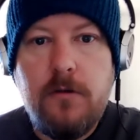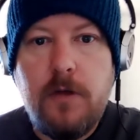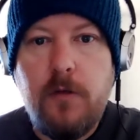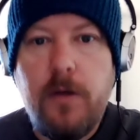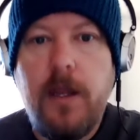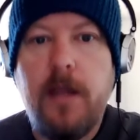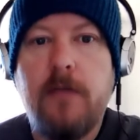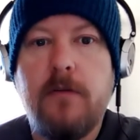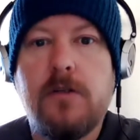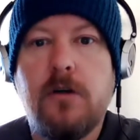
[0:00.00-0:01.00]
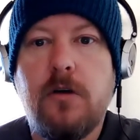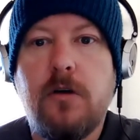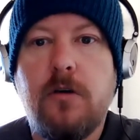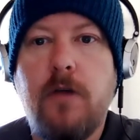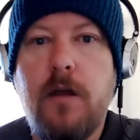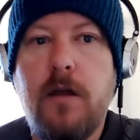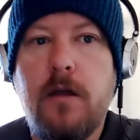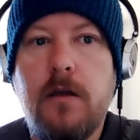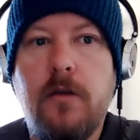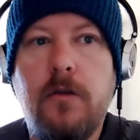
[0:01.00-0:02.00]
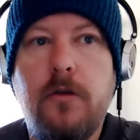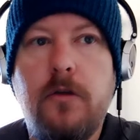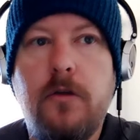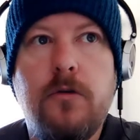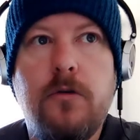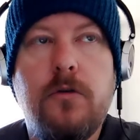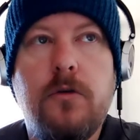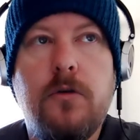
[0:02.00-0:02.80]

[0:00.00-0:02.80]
Like, we can't even start creating new